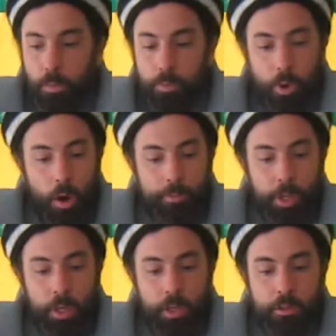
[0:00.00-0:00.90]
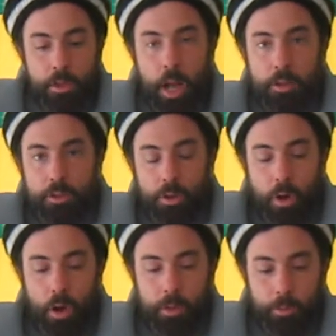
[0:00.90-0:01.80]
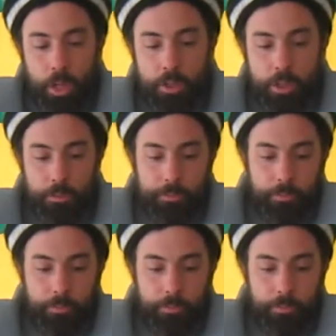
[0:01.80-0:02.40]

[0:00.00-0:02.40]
prompting international condemnation.